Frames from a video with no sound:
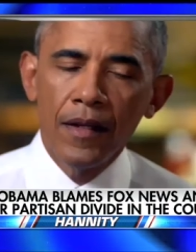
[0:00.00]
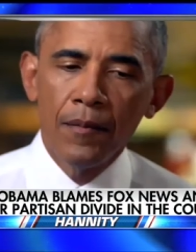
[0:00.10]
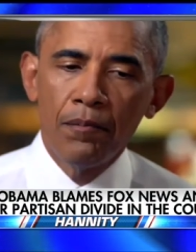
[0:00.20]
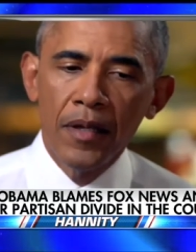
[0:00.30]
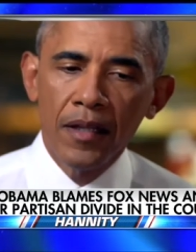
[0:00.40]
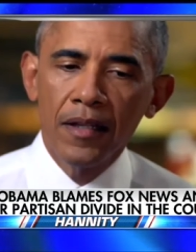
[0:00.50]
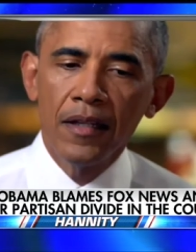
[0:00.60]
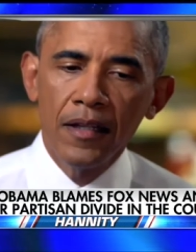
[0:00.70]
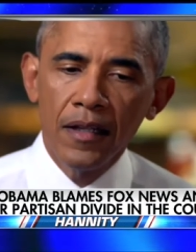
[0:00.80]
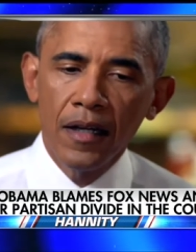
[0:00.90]
the
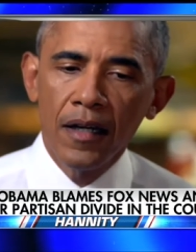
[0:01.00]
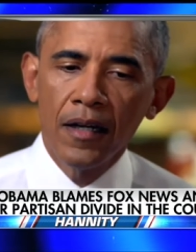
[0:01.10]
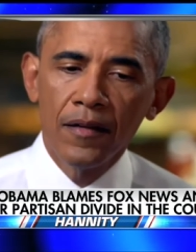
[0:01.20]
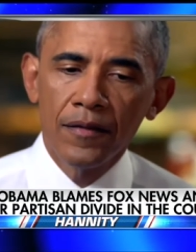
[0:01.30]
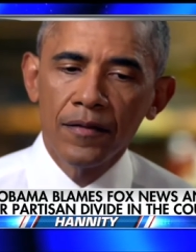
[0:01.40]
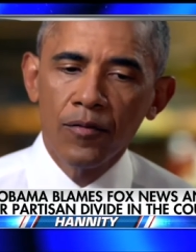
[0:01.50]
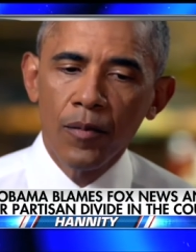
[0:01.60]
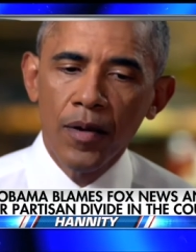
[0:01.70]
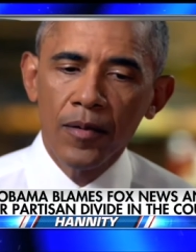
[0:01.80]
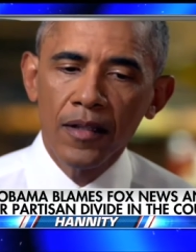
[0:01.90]
ability of
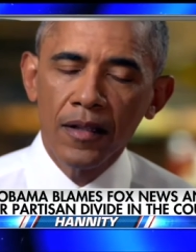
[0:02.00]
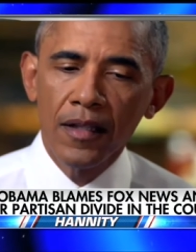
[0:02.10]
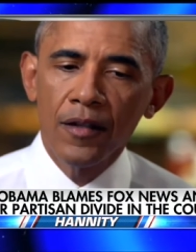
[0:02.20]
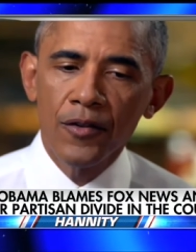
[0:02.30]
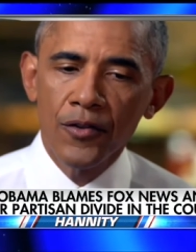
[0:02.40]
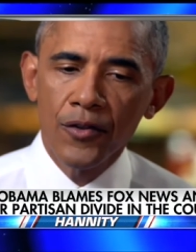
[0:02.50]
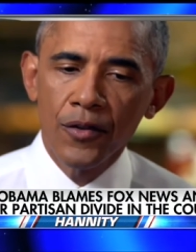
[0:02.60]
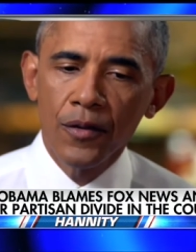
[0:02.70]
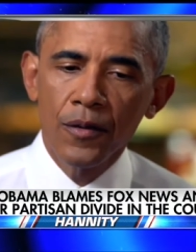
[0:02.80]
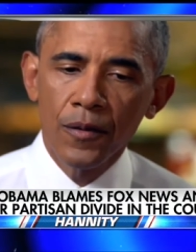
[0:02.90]
Republican leaders
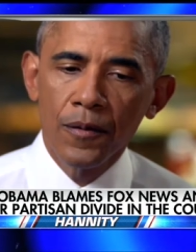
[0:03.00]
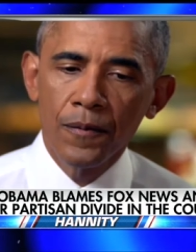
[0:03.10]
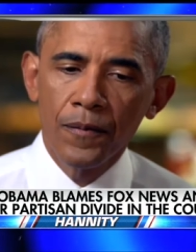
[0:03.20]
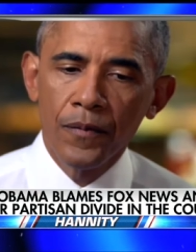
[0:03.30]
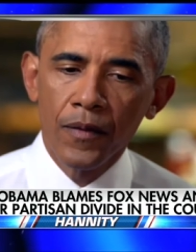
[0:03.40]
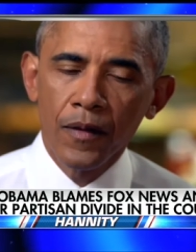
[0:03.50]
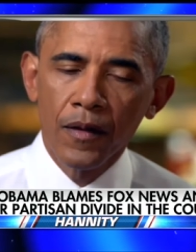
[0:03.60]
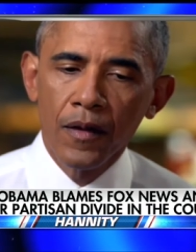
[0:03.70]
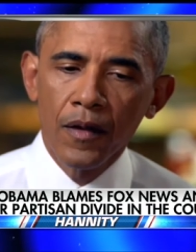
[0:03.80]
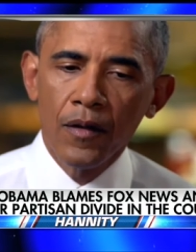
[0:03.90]
to
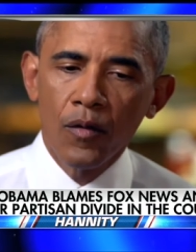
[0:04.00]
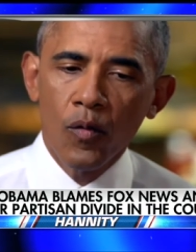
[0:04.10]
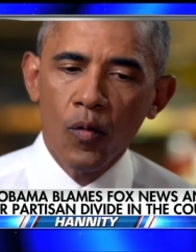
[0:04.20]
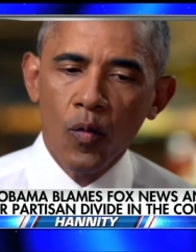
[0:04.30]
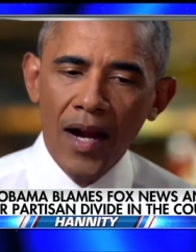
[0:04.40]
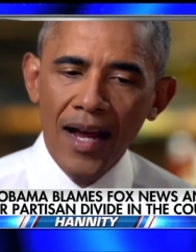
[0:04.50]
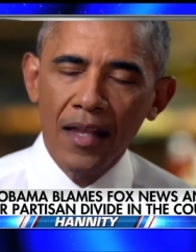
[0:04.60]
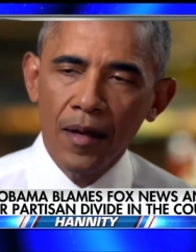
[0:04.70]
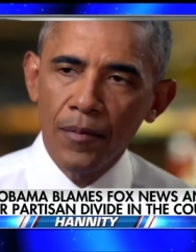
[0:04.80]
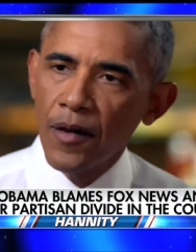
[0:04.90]

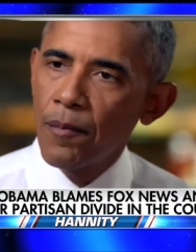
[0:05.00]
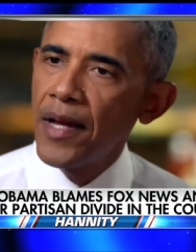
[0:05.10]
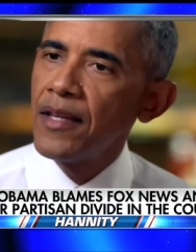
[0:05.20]
rile up their